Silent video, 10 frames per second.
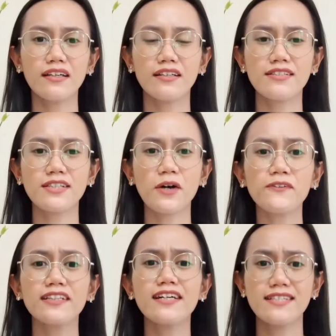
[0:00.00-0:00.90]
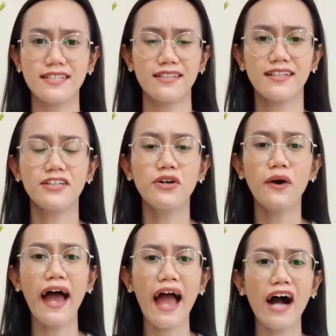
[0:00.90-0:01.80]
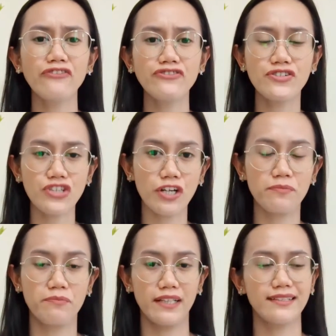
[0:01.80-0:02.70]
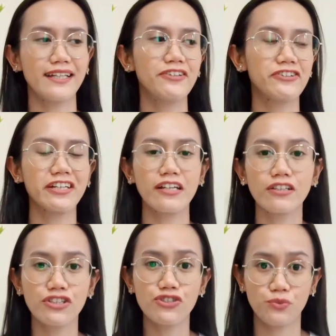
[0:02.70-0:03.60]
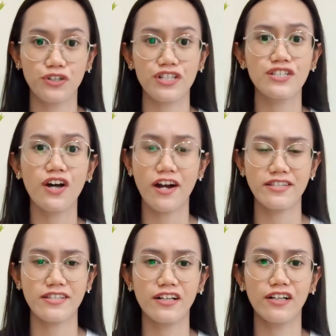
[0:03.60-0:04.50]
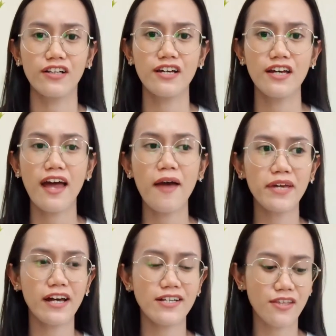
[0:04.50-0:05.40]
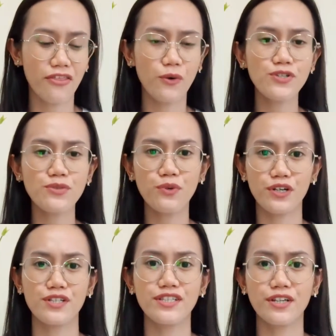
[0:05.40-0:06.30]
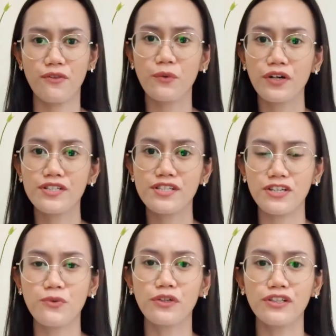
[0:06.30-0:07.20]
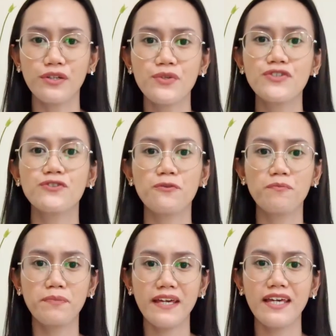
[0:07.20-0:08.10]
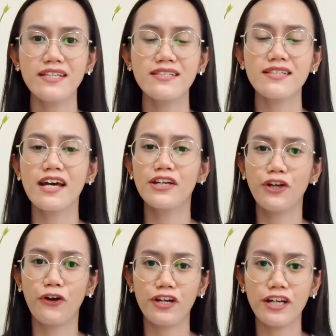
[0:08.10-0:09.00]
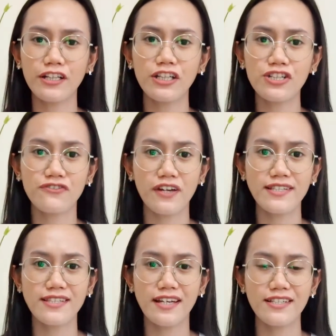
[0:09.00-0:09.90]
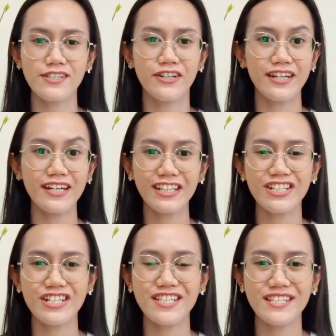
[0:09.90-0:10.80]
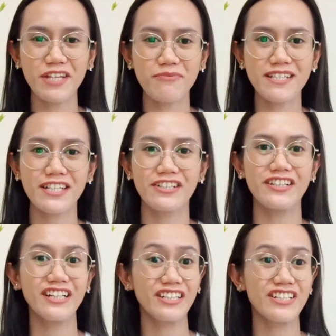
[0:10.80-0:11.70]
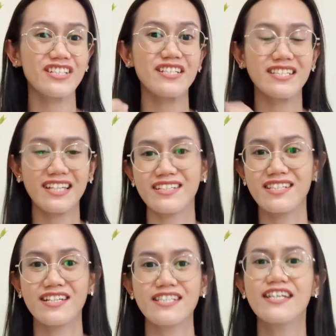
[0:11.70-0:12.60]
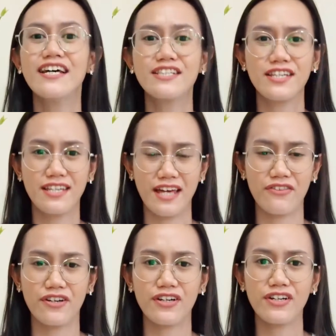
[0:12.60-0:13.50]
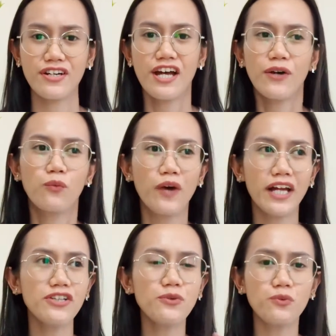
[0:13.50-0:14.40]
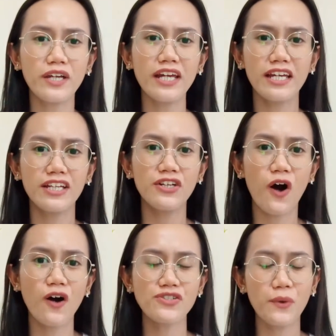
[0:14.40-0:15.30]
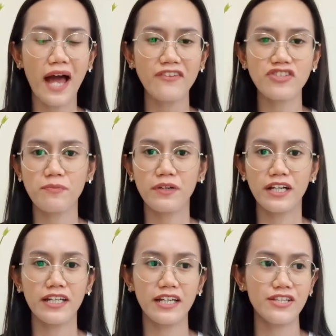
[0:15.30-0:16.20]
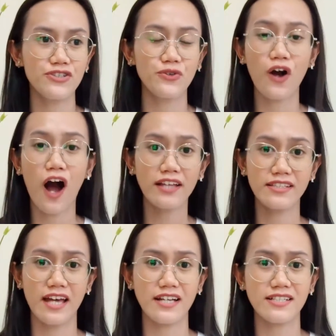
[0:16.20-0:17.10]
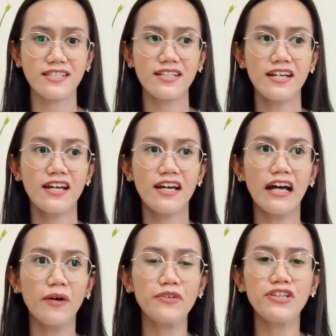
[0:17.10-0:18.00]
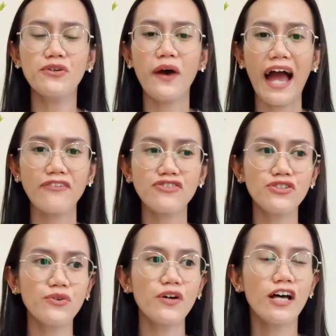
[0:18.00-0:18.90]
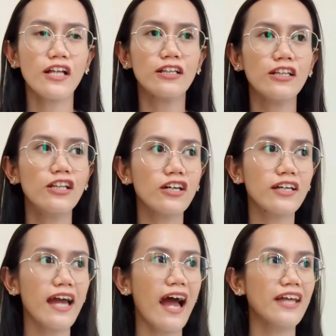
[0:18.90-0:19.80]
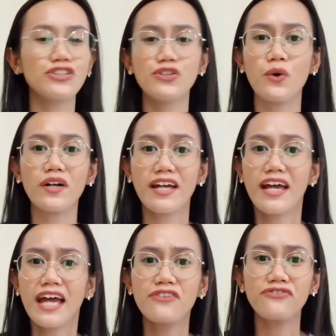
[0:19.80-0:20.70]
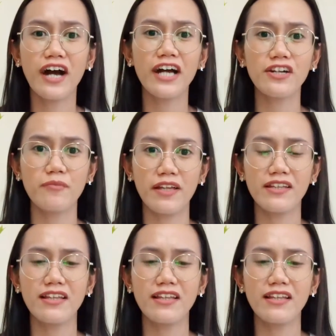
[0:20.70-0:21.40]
So listen, you have to start building your English words arsenal, because those words are the words that you will use to piece your English phrases, your English statements, and your English sentences together. When you read, you also have to put it into context. You have to look at your environment.